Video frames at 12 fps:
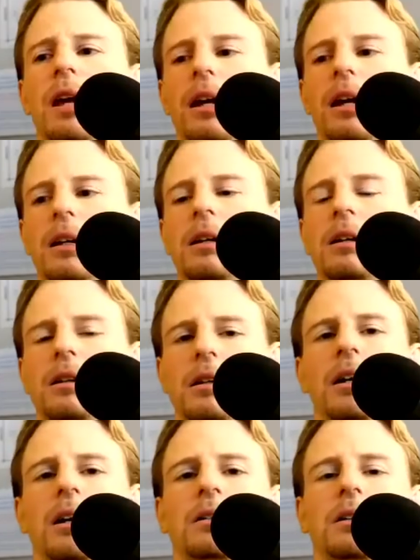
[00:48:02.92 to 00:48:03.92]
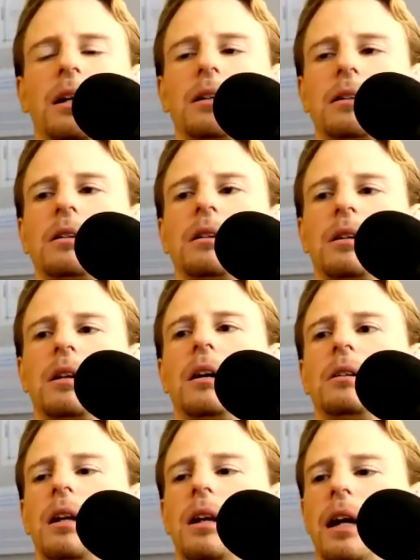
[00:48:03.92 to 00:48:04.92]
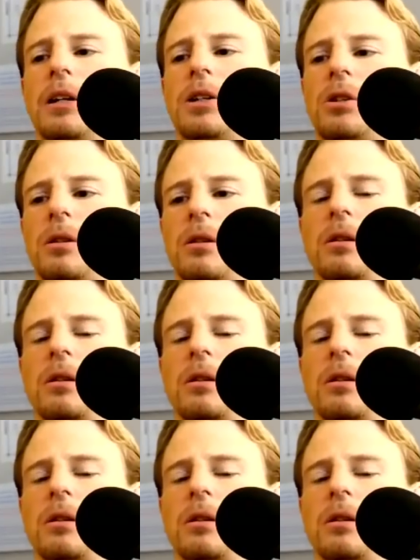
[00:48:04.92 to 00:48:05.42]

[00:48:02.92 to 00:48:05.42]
I feel nothing. Yeah. I just had a big and, steak and